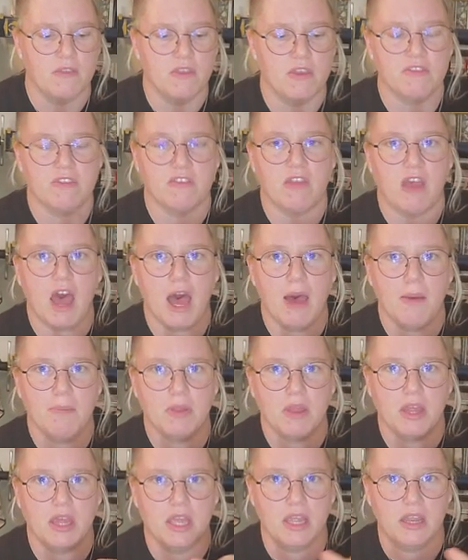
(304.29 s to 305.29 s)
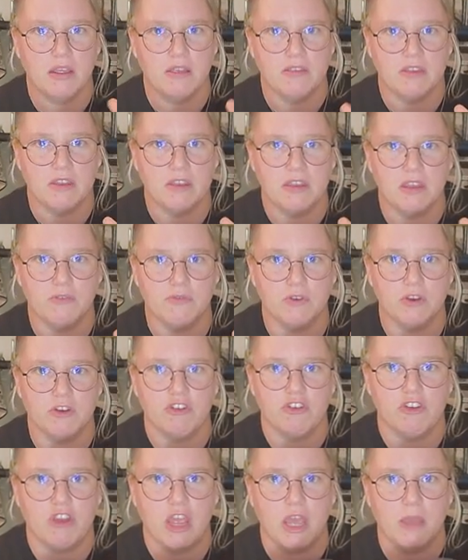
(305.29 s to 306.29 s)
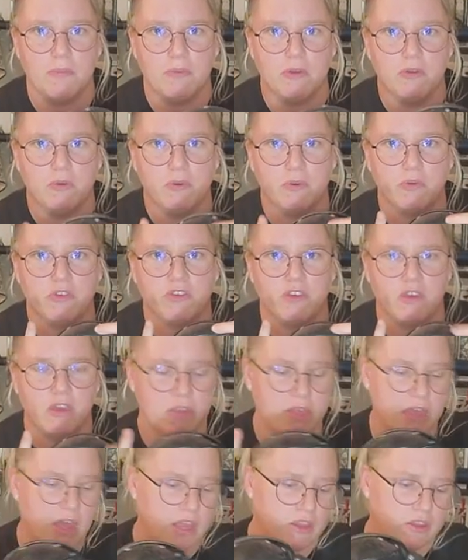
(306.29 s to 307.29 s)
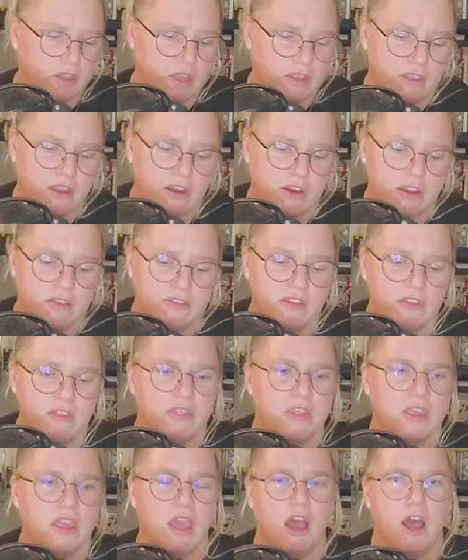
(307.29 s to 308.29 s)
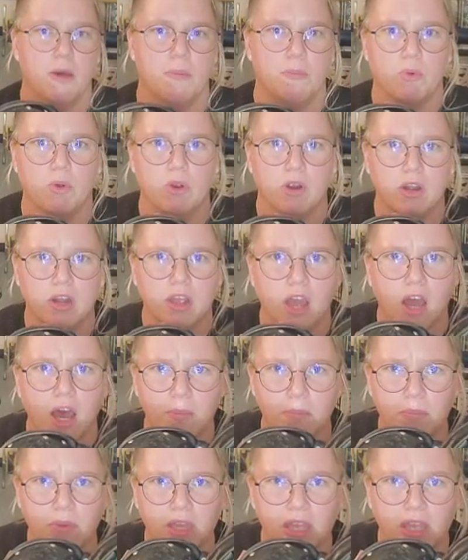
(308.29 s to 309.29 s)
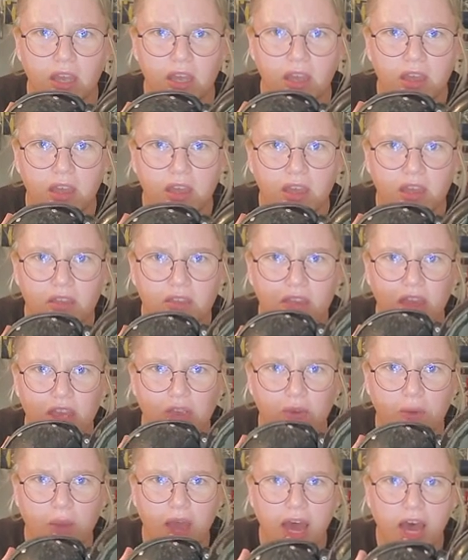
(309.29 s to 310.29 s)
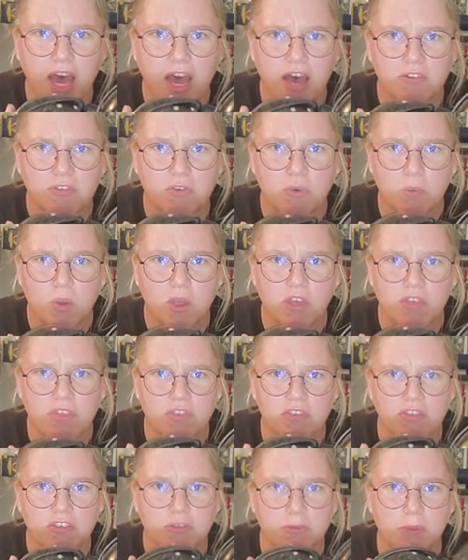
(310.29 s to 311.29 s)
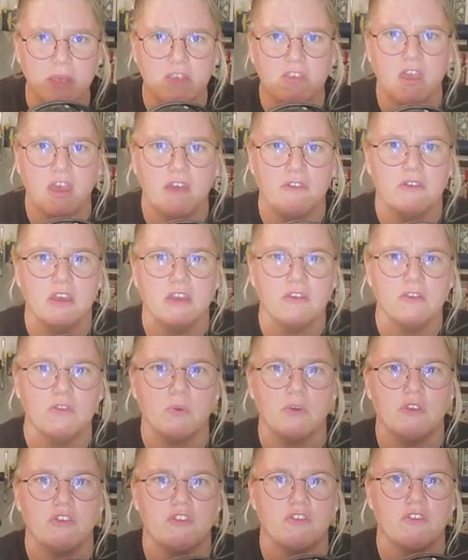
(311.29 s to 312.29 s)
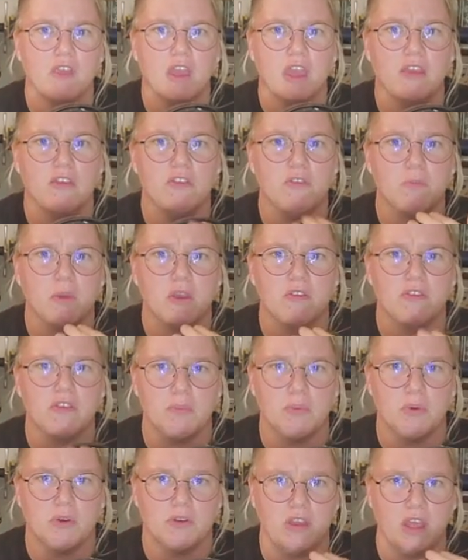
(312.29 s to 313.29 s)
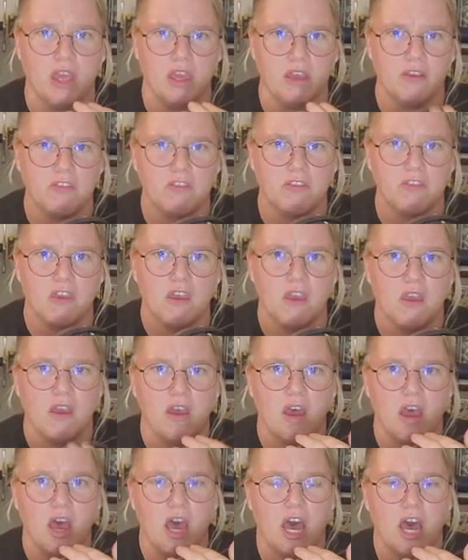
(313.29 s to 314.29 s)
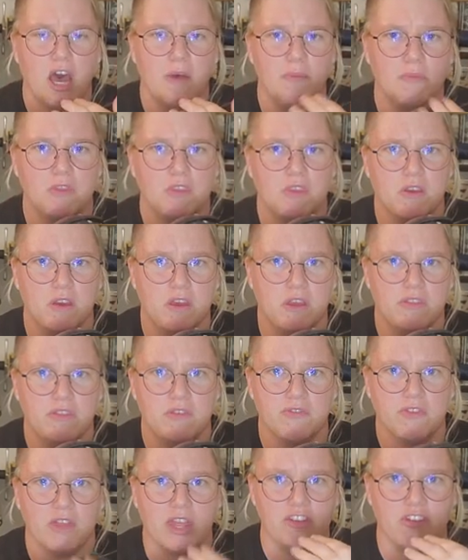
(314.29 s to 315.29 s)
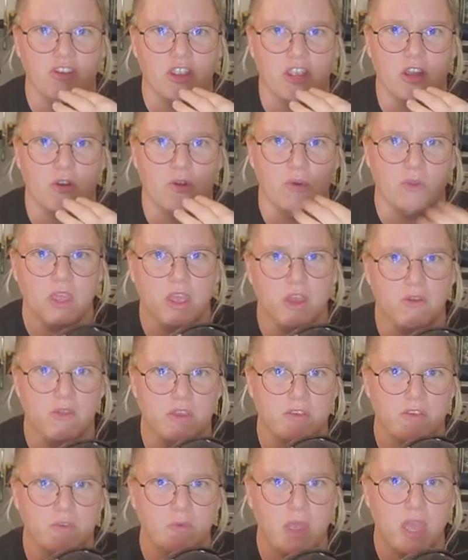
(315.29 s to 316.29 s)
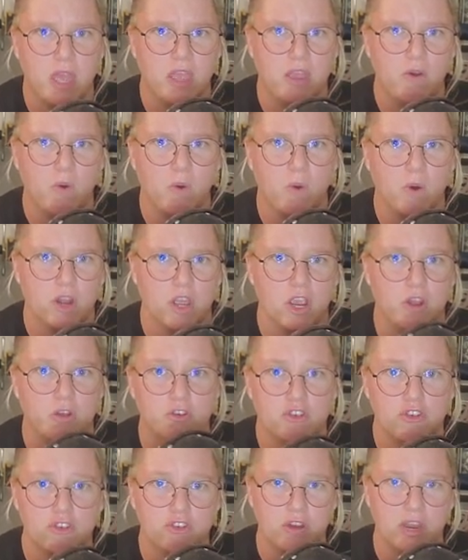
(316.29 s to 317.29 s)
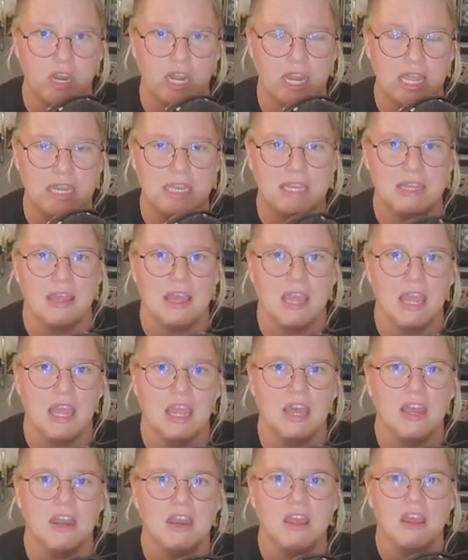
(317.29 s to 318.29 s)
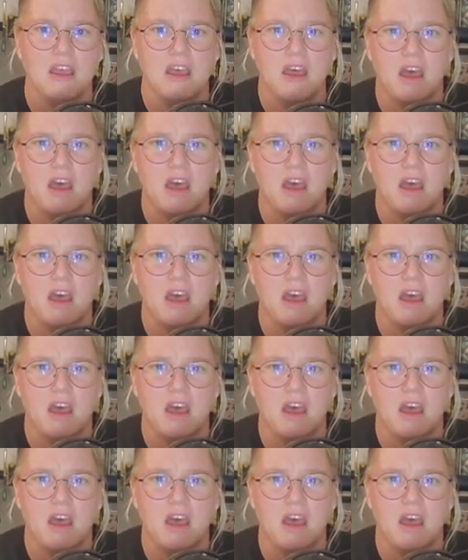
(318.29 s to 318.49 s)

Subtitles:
This top plate is a different shape. You will see that there isn't the upward cupping that you have with the Spes Heavies, which is nice because it protects the deflection can only go this way or to go straight into the hand.